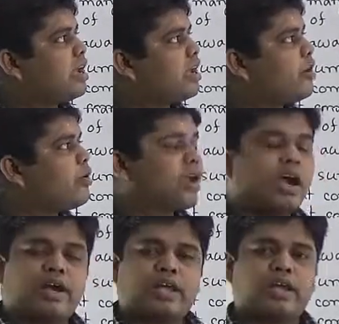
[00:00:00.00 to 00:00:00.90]
Your
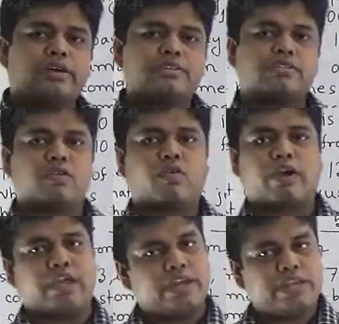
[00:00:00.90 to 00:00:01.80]
guardians or
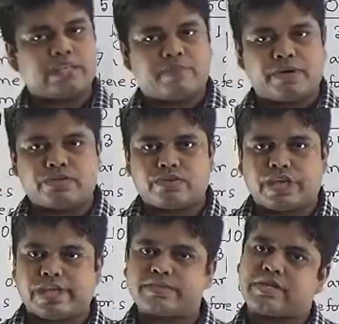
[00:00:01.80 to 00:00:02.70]
any other person
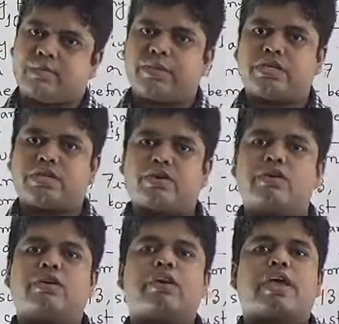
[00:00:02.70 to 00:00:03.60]
can submit your
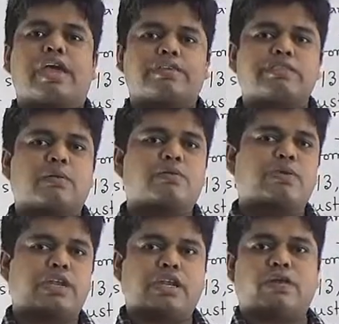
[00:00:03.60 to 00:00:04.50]
SW
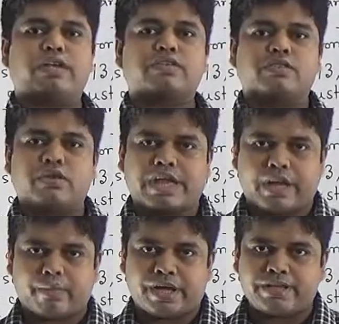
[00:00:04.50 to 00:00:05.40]
in our school
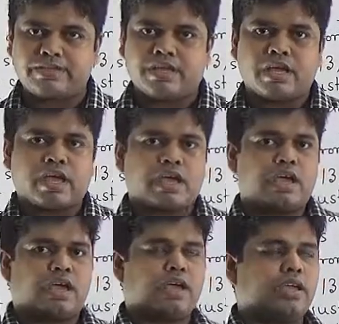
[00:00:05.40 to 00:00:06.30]
campus
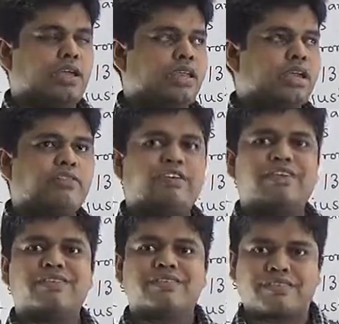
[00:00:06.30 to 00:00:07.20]
in
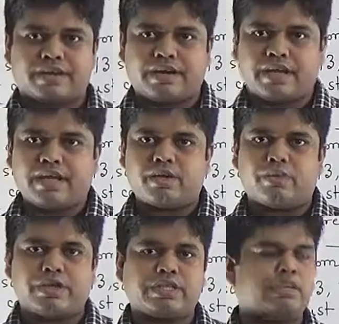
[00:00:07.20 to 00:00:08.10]
every Sunday
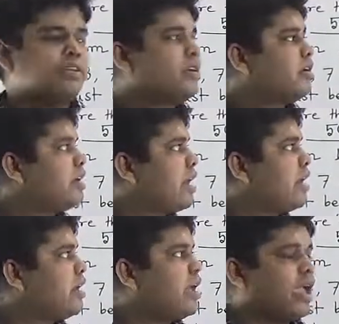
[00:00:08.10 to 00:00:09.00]
within
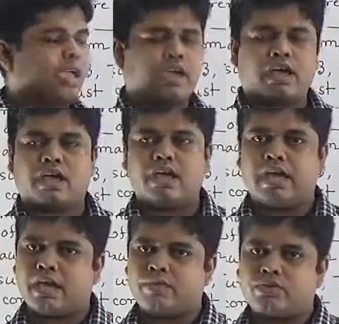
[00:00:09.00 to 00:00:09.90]
10
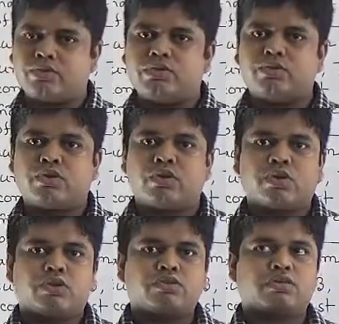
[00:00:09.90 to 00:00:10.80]
a.m. to
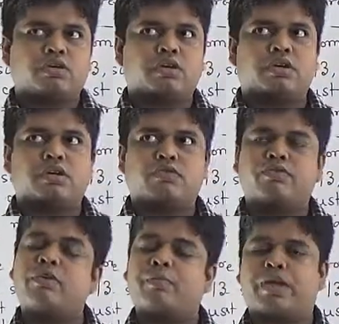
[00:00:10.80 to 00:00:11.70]

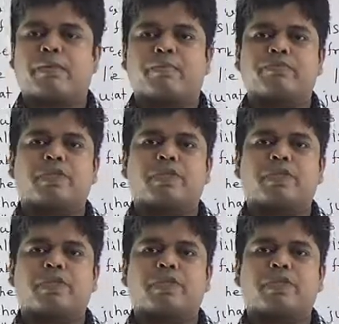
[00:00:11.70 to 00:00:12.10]
4 p.m.